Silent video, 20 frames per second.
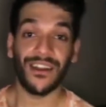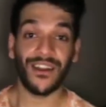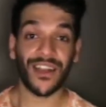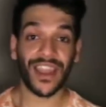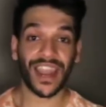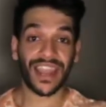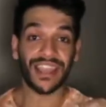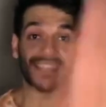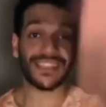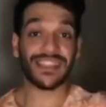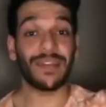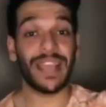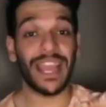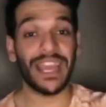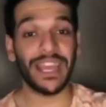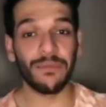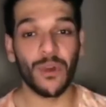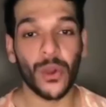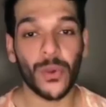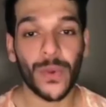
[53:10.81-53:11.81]
Okay, guys.
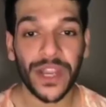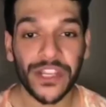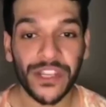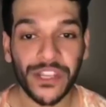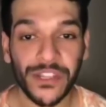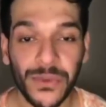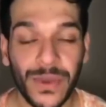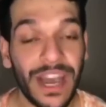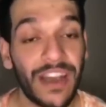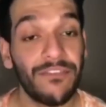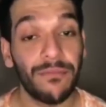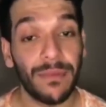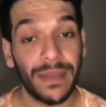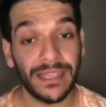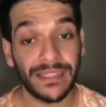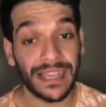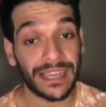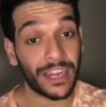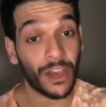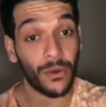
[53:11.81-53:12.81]
Any more questions you have,
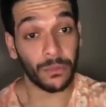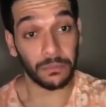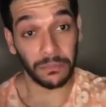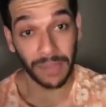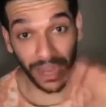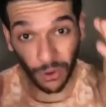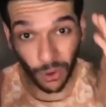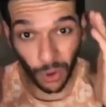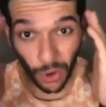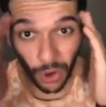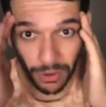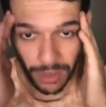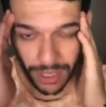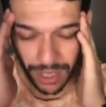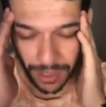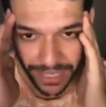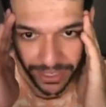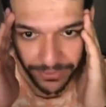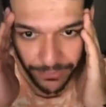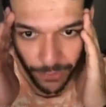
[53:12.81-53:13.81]
please? And now my
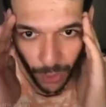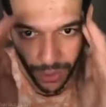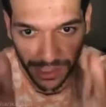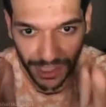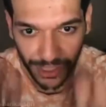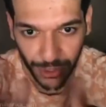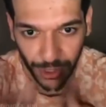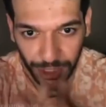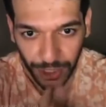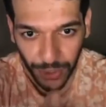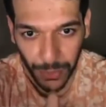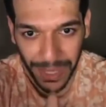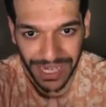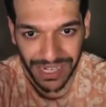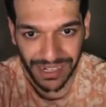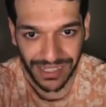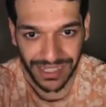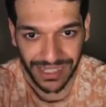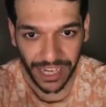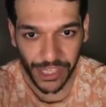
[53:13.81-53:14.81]
complete focus is on the
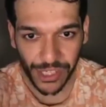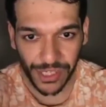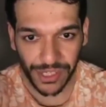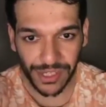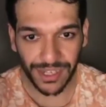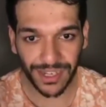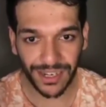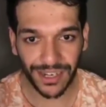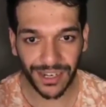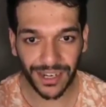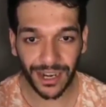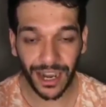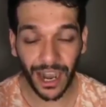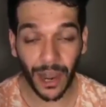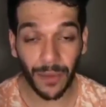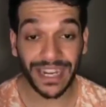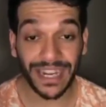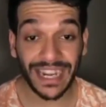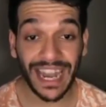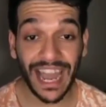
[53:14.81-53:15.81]
question section.
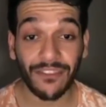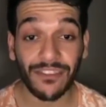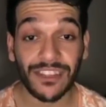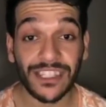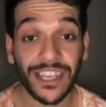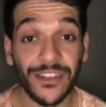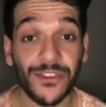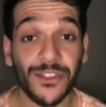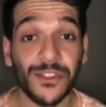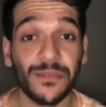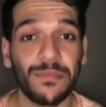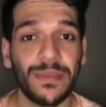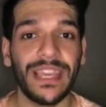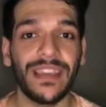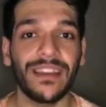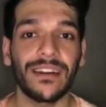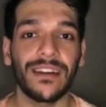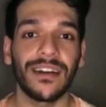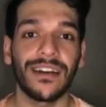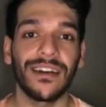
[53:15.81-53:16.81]
How many languages can you
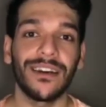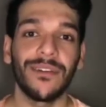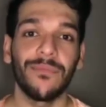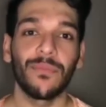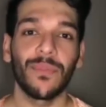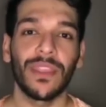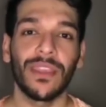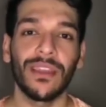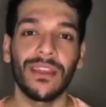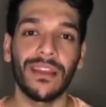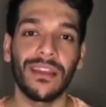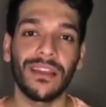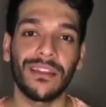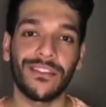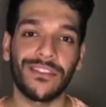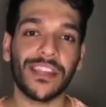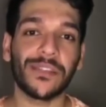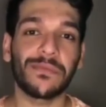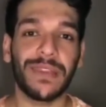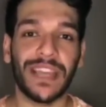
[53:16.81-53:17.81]
speak?
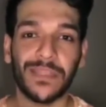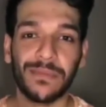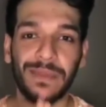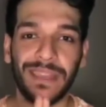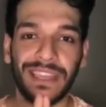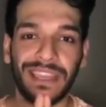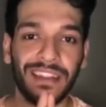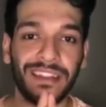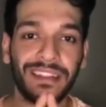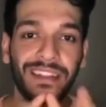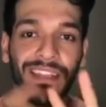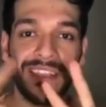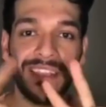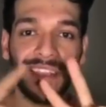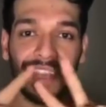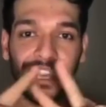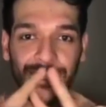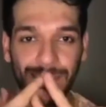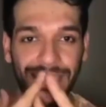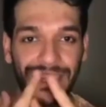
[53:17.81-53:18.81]
Trust me, I speak
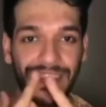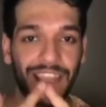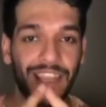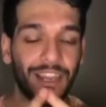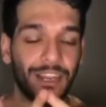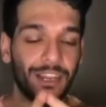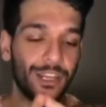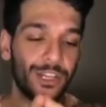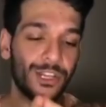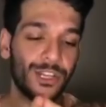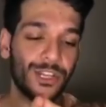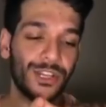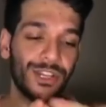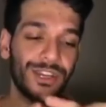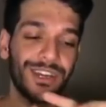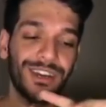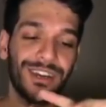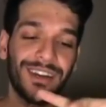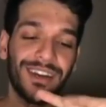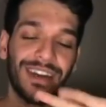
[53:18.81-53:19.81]
Hindi. I speak English.
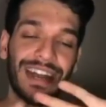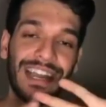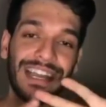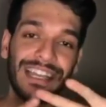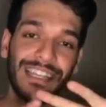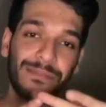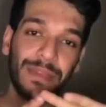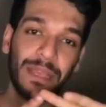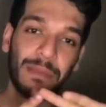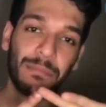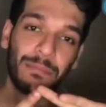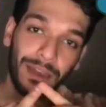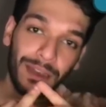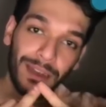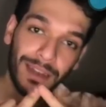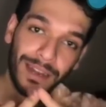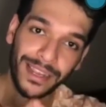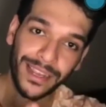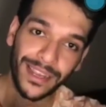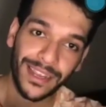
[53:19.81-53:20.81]
I speak
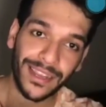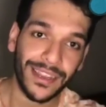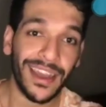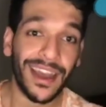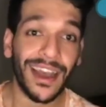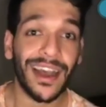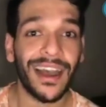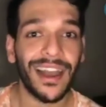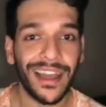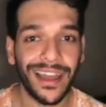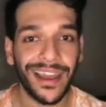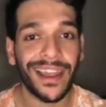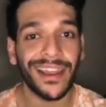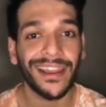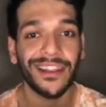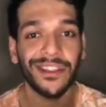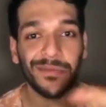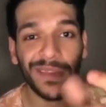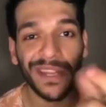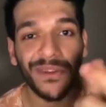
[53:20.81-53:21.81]
Pahari, and I
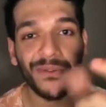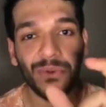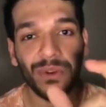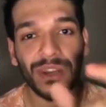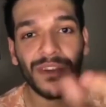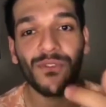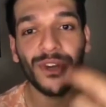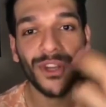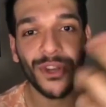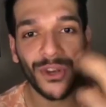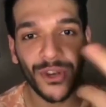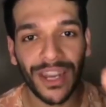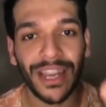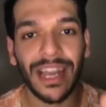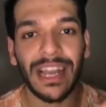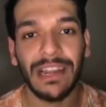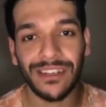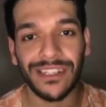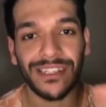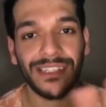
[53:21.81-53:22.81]
can speak Tuta Puta all
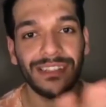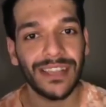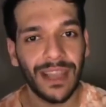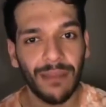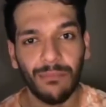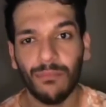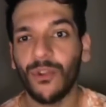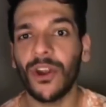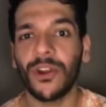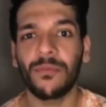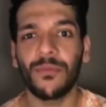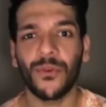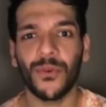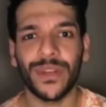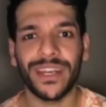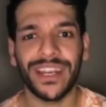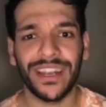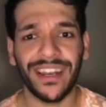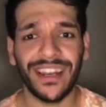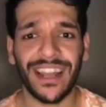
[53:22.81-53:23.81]
languages. I'm not
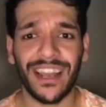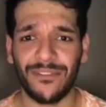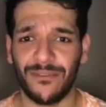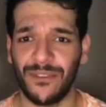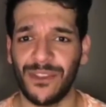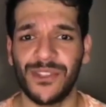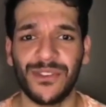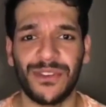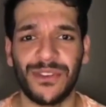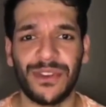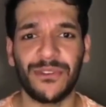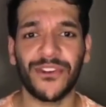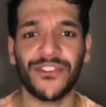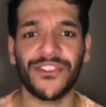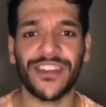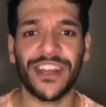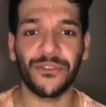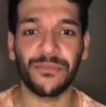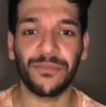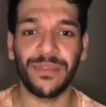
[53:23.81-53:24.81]
pro in any language. I'm not
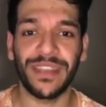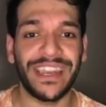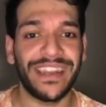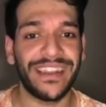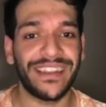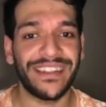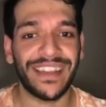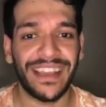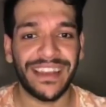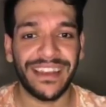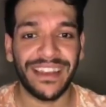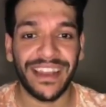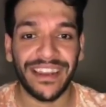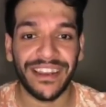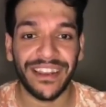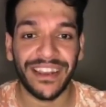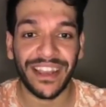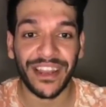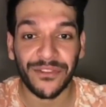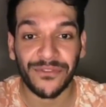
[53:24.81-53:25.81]
trying to be any
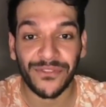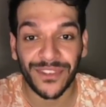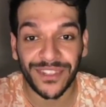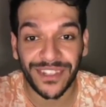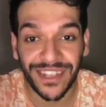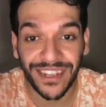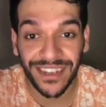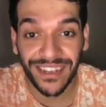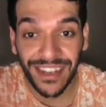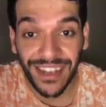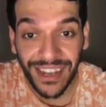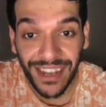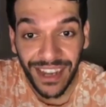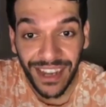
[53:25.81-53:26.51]
kind of a thing.